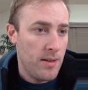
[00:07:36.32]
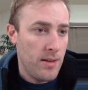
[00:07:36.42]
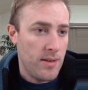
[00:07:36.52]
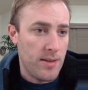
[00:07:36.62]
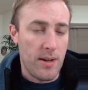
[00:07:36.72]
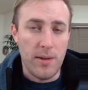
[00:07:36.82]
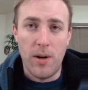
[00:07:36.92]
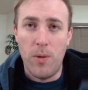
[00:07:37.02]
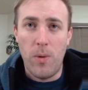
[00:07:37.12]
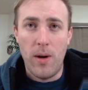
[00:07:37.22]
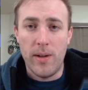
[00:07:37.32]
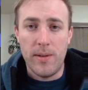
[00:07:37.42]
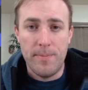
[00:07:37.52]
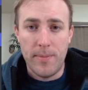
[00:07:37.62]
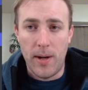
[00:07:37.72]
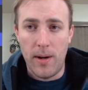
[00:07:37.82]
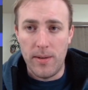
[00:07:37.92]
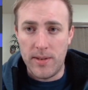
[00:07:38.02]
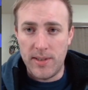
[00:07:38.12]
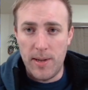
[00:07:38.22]
Satergo wallet on
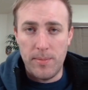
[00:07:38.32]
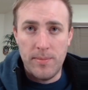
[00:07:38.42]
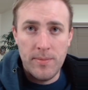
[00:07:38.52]
the same